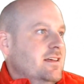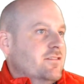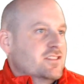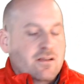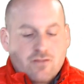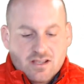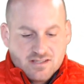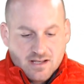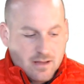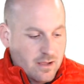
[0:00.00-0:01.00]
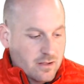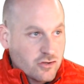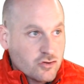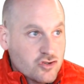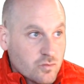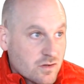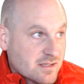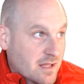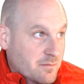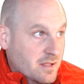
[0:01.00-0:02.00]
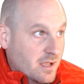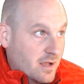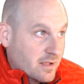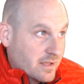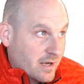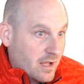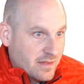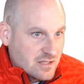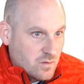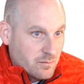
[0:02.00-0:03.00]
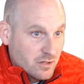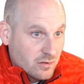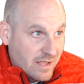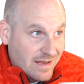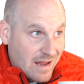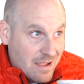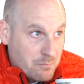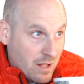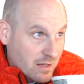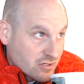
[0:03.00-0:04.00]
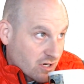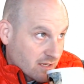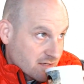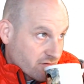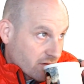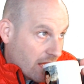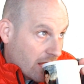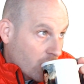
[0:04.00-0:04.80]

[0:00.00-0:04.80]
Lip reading: For some reason, YouTube wasn't letting me get on. That's why I'm a little late. I apologize for that.